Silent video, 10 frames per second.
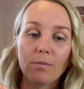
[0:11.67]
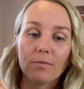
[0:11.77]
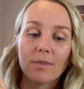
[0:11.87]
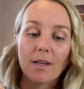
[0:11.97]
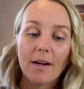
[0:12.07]

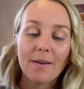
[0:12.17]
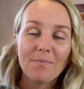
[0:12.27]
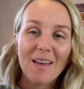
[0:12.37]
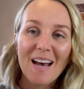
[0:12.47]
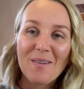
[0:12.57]
sorry,
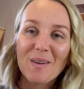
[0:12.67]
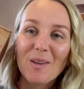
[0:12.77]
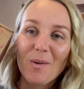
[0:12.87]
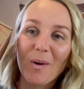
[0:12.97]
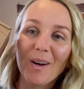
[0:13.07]
uh, when
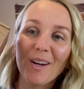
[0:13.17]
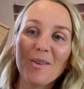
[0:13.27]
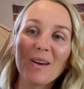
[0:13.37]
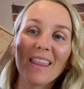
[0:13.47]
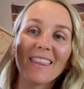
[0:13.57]
you order,
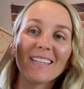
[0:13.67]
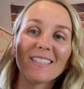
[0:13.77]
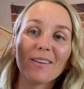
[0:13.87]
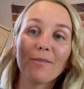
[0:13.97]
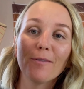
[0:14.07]
you get
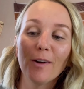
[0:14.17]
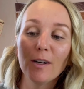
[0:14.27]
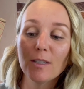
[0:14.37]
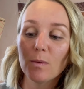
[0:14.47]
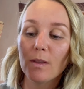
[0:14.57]
this
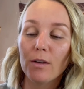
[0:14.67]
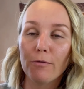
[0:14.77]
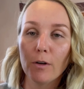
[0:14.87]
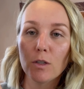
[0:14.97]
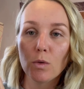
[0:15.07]
first with your
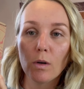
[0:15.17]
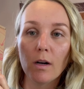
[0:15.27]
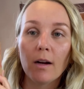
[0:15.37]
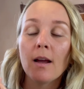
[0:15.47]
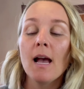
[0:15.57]
first
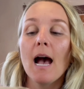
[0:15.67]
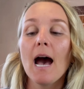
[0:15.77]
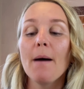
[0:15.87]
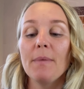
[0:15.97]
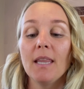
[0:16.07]
order.
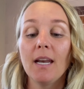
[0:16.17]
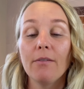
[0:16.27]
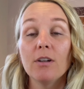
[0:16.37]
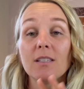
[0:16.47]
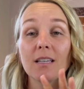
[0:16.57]
Um, and then
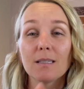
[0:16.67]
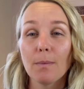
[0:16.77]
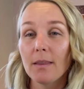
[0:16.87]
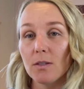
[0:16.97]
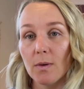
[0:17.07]
every six
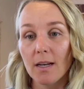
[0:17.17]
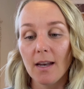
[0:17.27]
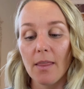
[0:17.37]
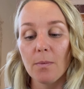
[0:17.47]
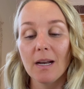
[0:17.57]
months you get
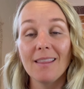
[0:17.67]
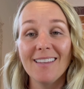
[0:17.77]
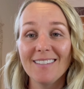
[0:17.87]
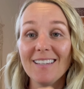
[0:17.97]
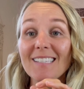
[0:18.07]
another one. And
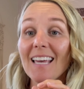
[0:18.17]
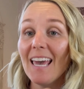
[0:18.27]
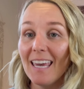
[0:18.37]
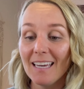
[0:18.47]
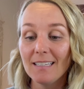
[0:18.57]
this is
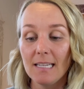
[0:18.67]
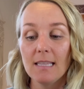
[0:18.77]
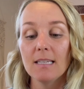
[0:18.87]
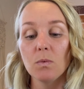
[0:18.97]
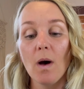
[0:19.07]
handy.
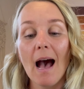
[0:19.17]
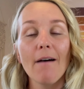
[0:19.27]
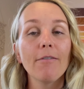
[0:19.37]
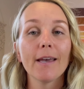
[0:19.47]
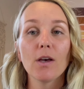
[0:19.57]
This will
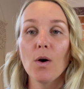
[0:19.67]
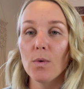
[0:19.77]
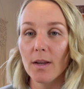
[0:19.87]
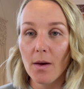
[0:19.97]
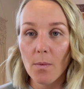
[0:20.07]
have like
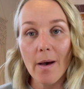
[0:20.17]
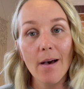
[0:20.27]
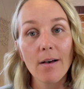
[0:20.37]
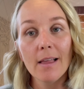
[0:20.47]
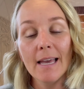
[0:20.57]
coconut
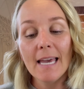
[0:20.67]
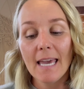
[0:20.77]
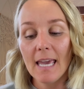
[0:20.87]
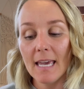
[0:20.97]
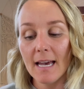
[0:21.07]
oil
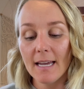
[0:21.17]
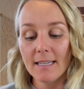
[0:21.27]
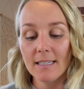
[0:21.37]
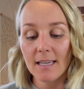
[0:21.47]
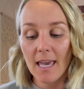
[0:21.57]

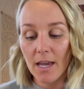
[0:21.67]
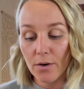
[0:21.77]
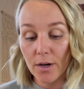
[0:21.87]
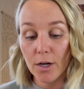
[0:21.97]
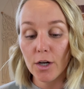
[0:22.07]
and
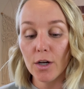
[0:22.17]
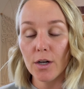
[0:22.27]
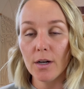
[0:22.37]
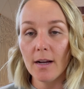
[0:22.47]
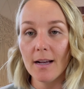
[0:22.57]

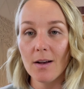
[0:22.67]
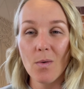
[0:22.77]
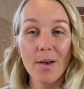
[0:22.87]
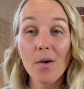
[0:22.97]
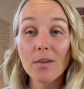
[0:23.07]
carrier
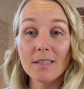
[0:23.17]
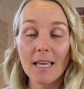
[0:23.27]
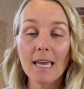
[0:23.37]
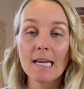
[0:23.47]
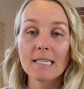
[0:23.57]
oils
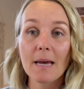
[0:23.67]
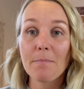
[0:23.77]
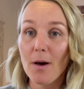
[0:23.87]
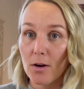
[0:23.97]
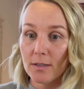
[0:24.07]
and um,
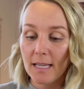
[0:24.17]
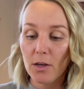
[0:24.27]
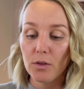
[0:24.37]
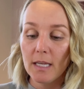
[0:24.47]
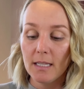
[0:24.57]
bottles that
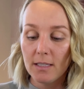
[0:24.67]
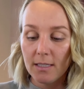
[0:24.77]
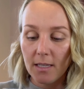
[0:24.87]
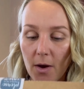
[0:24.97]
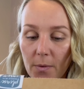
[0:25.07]
you'll need.
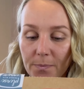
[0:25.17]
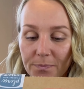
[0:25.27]
So